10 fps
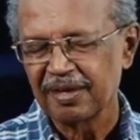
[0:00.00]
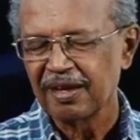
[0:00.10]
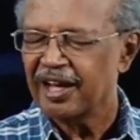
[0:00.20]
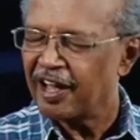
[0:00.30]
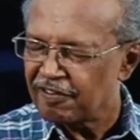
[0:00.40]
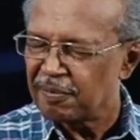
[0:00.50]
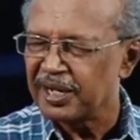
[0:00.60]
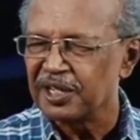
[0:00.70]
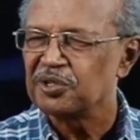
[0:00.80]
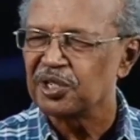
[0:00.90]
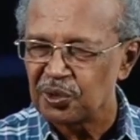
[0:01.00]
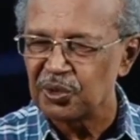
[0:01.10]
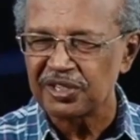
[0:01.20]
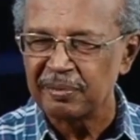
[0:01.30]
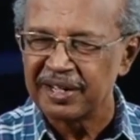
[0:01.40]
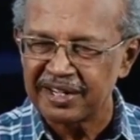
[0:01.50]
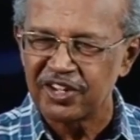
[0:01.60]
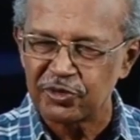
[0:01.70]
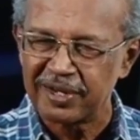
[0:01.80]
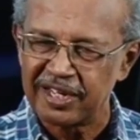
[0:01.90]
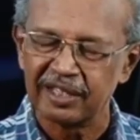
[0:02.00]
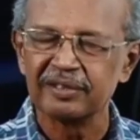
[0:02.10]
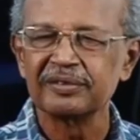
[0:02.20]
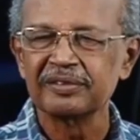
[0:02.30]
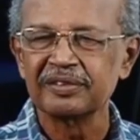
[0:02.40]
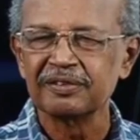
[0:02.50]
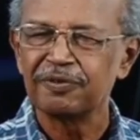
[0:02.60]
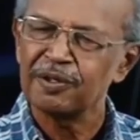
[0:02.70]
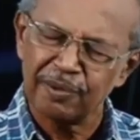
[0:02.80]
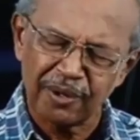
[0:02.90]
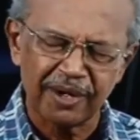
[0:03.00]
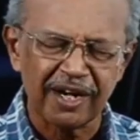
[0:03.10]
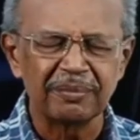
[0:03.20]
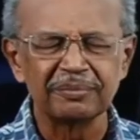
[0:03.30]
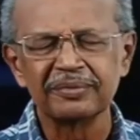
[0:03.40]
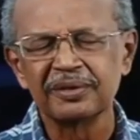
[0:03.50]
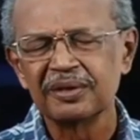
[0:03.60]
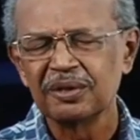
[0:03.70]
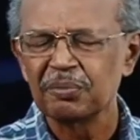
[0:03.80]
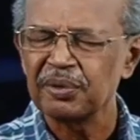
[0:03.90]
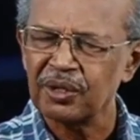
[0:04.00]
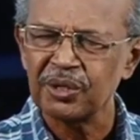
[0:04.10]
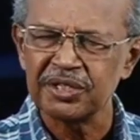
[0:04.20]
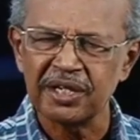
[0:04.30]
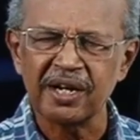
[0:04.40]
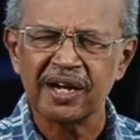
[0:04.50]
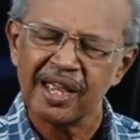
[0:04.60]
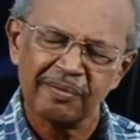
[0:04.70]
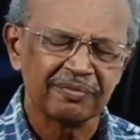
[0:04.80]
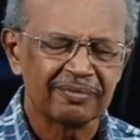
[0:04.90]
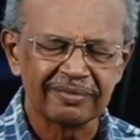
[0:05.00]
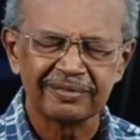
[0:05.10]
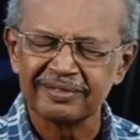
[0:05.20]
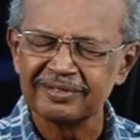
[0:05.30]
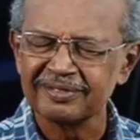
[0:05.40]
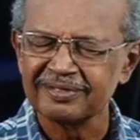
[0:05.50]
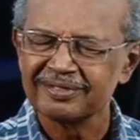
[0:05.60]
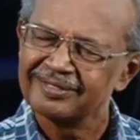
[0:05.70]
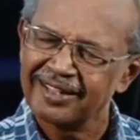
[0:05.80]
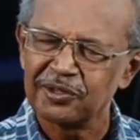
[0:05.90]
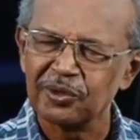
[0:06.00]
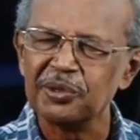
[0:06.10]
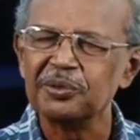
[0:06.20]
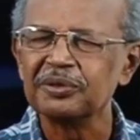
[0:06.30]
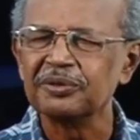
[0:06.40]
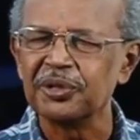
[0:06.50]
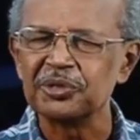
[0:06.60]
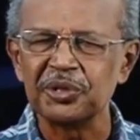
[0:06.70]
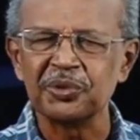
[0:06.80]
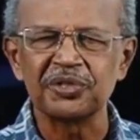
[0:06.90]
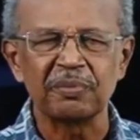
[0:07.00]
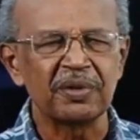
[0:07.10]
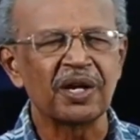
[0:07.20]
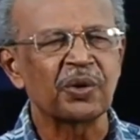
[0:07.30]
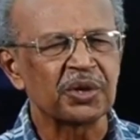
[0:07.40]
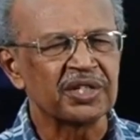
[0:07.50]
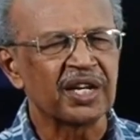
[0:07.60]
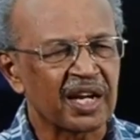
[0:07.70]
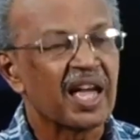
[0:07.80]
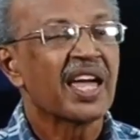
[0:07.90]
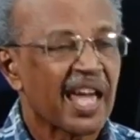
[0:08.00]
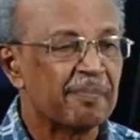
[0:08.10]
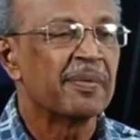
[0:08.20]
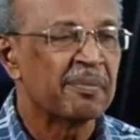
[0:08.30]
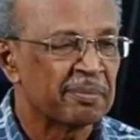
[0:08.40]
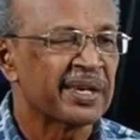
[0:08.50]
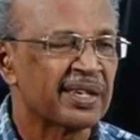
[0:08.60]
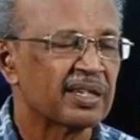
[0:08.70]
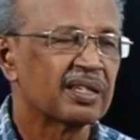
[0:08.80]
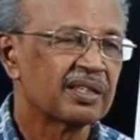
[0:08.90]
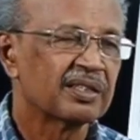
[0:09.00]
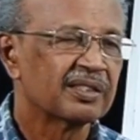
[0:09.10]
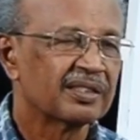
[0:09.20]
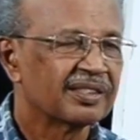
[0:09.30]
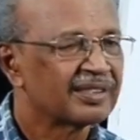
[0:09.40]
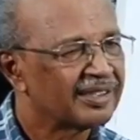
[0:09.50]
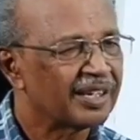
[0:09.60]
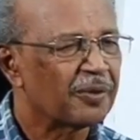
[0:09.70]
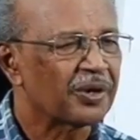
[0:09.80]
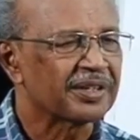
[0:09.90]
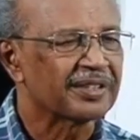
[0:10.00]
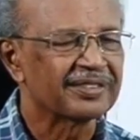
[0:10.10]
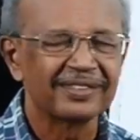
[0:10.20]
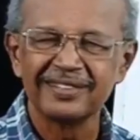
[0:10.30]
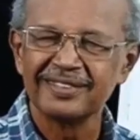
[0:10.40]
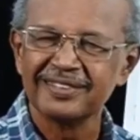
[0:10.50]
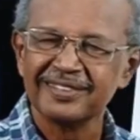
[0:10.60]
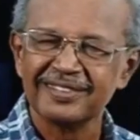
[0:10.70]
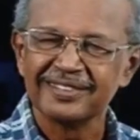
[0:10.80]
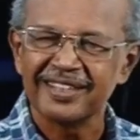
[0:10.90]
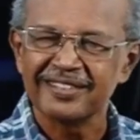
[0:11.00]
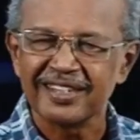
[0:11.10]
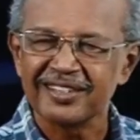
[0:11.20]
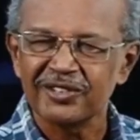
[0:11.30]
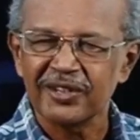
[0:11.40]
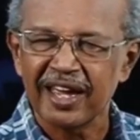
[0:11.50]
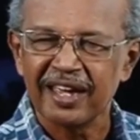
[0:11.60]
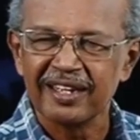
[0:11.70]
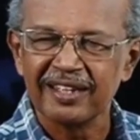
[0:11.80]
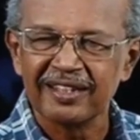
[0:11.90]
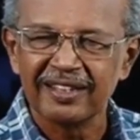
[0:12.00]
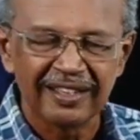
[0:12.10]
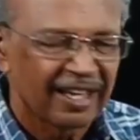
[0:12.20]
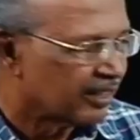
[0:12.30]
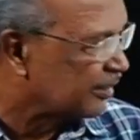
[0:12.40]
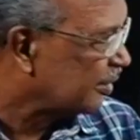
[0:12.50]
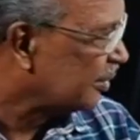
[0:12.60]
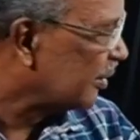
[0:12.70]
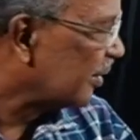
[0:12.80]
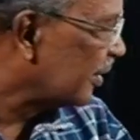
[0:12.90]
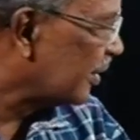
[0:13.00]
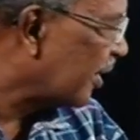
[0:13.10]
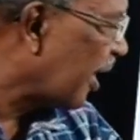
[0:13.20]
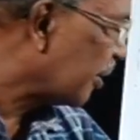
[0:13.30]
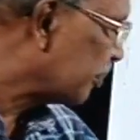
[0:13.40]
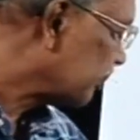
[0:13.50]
have begun to use American spelling. For program, program. That will do. We should use a program. Avoid such things. Okay. Then